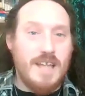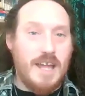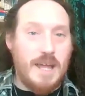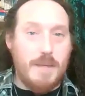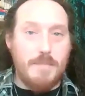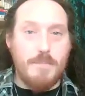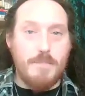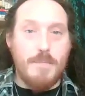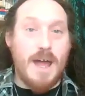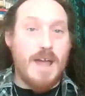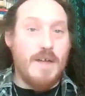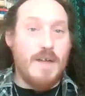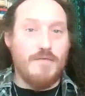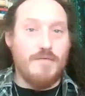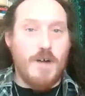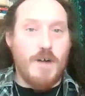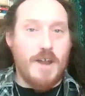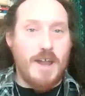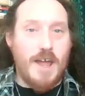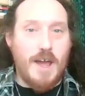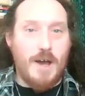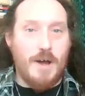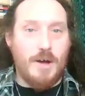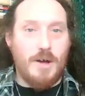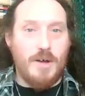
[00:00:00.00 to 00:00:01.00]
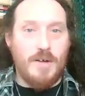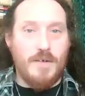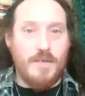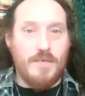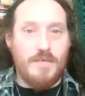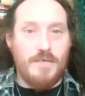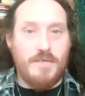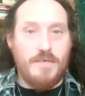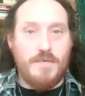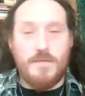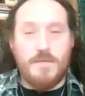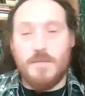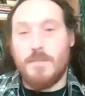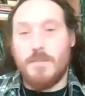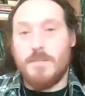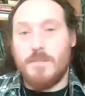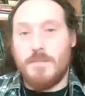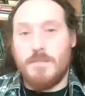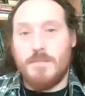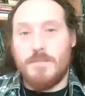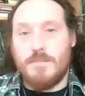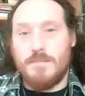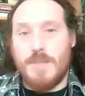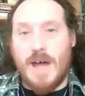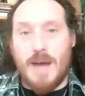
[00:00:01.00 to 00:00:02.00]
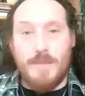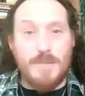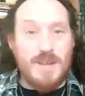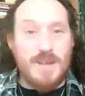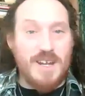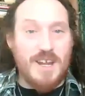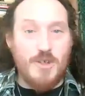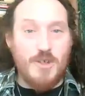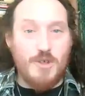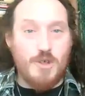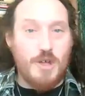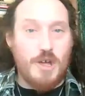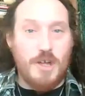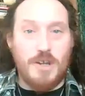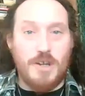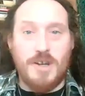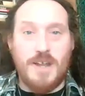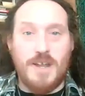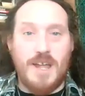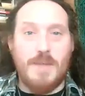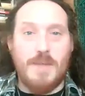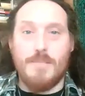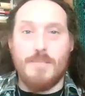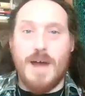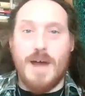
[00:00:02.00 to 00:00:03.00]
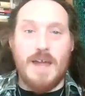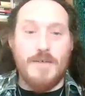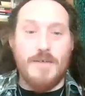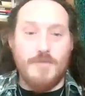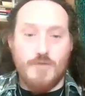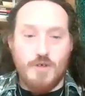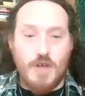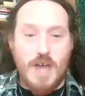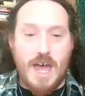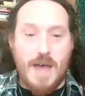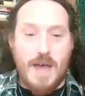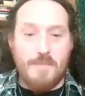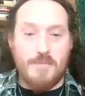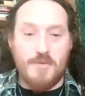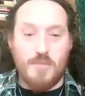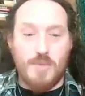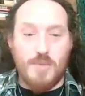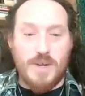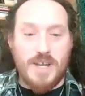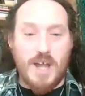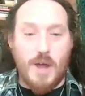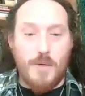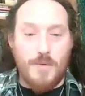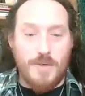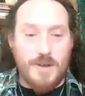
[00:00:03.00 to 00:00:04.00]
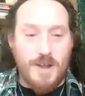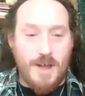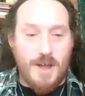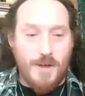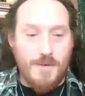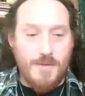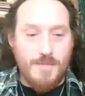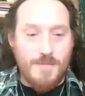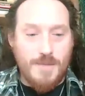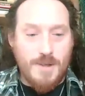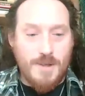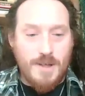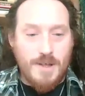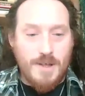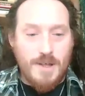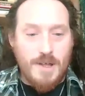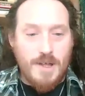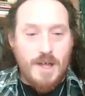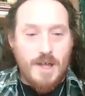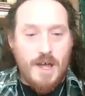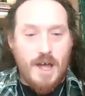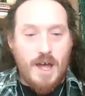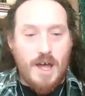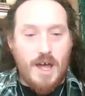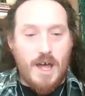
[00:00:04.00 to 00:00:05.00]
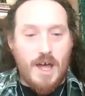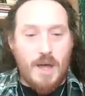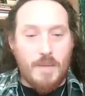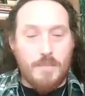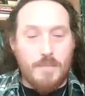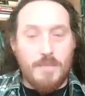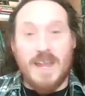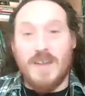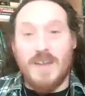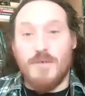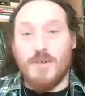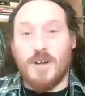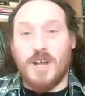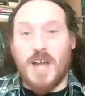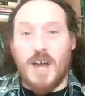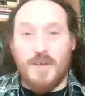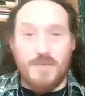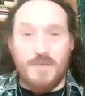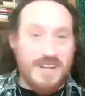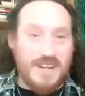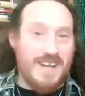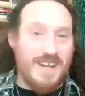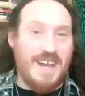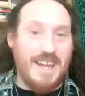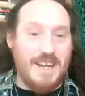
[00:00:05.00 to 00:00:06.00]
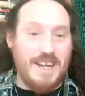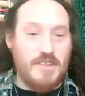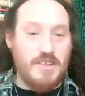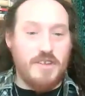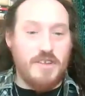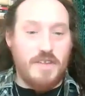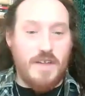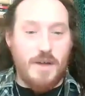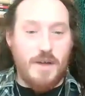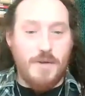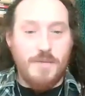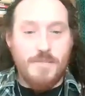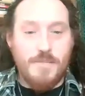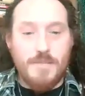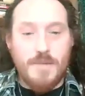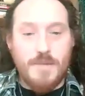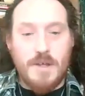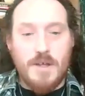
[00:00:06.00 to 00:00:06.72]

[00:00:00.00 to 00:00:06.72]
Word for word: It may have run out of ammunition, it may have jammed, we don't know. Um, he recovered it later, though.